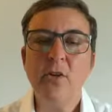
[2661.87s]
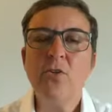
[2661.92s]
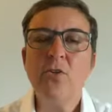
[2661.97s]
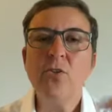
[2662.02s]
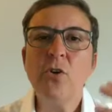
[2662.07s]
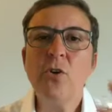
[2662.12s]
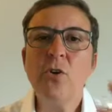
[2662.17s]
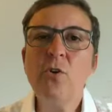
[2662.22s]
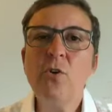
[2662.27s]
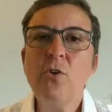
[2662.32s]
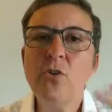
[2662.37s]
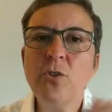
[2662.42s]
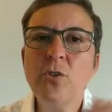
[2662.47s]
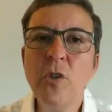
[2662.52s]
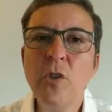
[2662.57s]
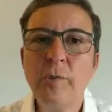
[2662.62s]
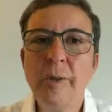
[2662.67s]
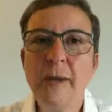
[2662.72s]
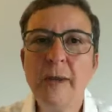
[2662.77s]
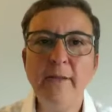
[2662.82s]
So who's
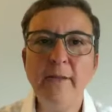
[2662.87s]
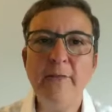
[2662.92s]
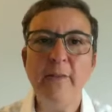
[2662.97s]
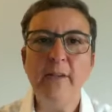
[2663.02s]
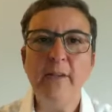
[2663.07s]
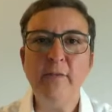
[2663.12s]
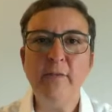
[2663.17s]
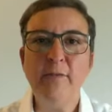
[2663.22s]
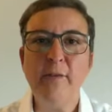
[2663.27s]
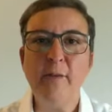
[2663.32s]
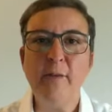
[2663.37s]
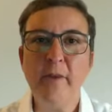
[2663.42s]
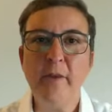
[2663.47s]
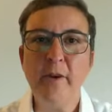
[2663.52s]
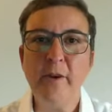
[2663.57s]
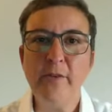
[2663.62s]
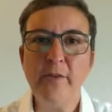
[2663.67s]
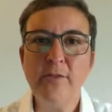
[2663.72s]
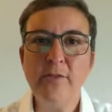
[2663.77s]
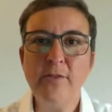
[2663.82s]
not benefiting from
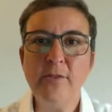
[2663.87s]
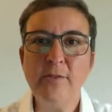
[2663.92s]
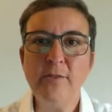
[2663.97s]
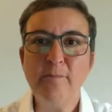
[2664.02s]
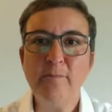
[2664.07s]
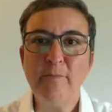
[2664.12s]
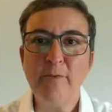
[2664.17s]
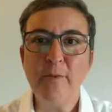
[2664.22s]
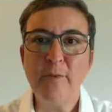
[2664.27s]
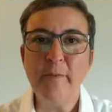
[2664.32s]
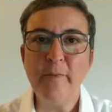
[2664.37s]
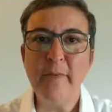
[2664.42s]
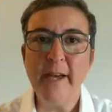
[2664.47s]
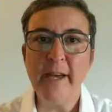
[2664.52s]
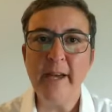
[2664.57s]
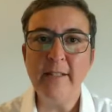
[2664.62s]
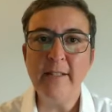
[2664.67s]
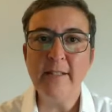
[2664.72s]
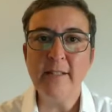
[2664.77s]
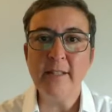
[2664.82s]
those, from
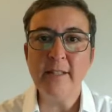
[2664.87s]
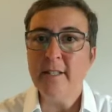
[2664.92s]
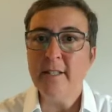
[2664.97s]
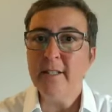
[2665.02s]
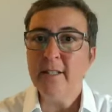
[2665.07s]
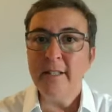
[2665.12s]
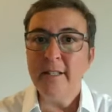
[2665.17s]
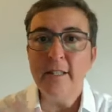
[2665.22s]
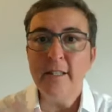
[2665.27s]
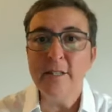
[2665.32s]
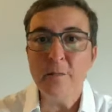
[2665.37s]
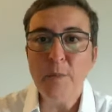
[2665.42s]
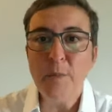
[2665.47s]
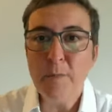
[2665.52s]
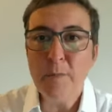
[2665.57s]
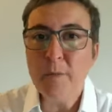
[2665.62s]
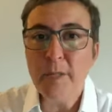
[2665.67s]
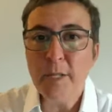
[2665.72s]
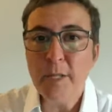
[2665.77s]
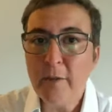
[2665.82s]
that, is
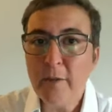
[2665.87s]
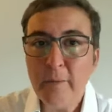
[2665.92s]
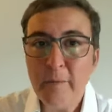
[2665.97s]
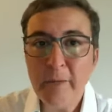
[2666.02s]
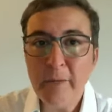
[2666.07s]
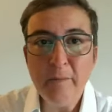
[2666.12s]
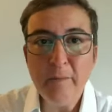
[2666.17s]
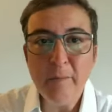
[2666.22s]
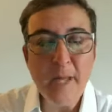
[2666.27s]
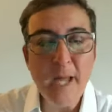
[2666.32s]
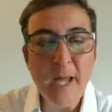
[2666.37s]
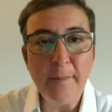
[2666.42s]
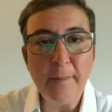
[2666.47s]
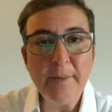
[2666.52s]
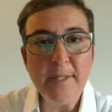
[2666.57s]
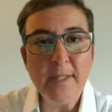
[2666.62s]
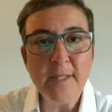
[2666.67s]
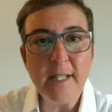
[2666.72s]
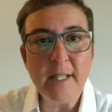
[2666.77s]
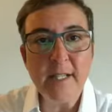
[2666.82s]
people that have been
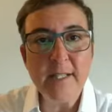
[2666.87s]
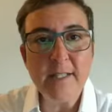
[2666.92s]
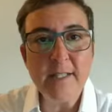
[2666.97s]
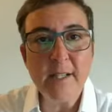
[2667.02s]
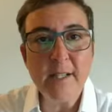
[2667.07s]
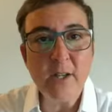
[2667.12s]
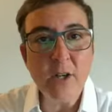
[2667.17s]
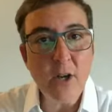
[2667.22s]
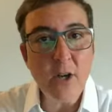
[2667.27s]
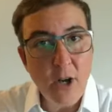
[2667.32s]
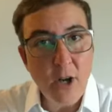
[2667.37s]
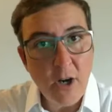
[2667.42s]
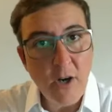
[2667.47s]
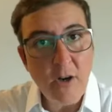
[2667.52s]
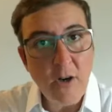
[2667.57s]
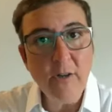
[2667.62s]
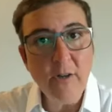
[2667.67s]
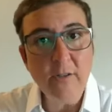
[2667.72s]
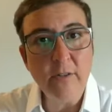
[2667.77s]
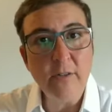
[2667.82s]
capitalizing
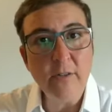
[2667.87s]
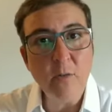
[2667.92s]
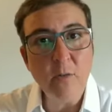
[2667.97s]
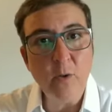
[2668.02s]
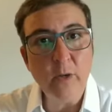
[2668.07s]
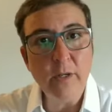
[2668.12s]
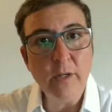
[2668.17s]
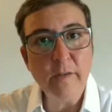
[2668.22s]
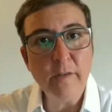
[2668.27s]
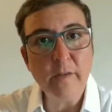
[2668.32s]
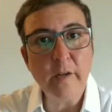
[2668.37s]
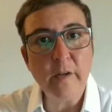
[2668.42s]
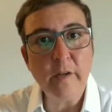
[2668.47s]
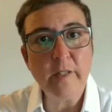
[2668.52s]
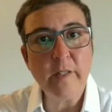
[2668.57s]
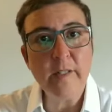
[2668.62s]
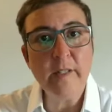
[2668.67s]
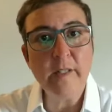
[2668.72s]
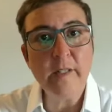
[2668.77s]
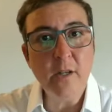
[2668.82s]
on one
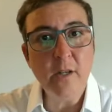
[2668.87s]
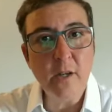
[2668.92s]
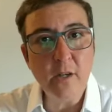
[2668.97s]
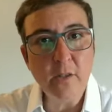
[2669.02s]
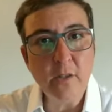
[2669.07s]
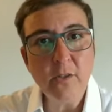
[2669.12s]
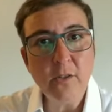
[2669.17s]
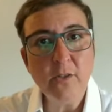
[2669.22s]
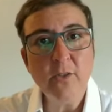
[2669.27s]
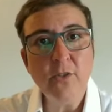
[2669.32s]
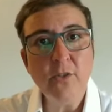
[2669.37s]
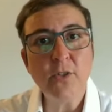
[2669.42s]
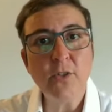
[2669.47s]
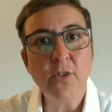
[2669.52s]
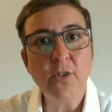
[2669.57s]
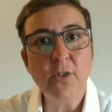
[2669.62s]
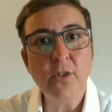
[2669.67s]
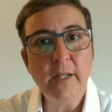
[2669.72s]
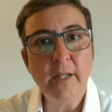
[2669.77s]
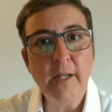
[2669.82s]
authority, on
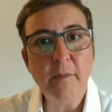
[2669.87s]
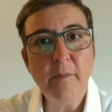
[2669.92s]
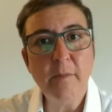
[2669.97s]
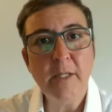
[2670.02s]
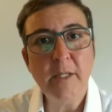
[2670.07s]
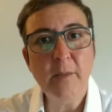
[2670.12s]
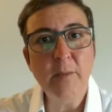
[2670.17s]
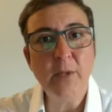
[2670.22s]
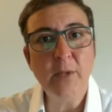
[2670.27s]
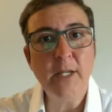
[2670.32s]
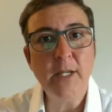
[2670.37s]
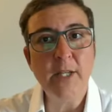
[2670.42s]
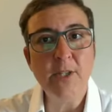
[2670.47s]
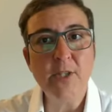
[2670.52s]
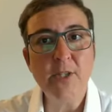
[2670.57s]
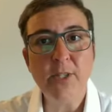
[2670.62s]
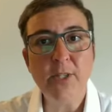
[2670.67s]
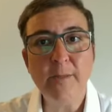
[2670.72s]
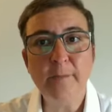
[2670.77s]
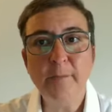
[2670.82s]
control and
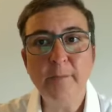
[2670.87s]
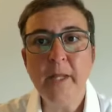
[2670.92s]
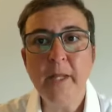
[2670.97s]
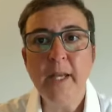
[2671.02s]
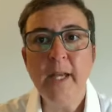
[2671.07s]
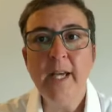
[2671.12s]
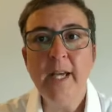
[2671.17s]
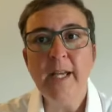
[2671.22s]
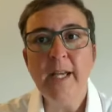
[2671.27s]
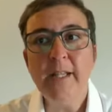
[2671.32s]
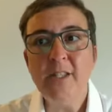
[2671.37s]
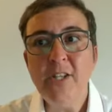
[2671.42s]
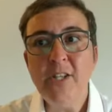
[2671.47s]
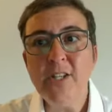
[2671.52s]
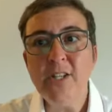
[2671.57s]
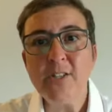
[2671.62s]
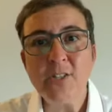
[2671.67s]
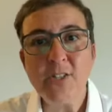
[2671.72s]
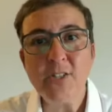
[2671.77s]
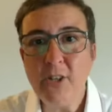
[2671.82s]
manipulation. And
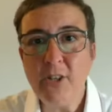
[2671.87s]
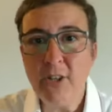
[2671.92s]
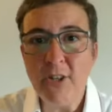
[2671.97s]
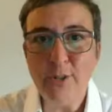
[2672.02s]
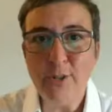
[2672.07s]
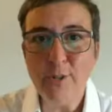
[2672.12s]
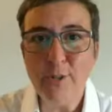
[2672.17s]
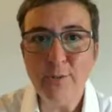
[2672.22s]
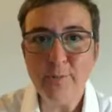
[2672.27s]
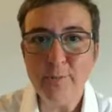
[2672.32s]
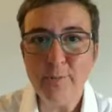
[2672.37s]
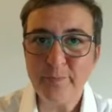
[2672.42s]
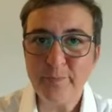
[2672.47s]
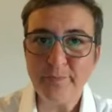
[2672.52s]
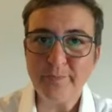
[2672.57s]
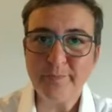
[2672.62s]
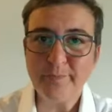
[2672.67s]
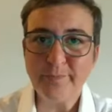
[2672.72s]
yes, are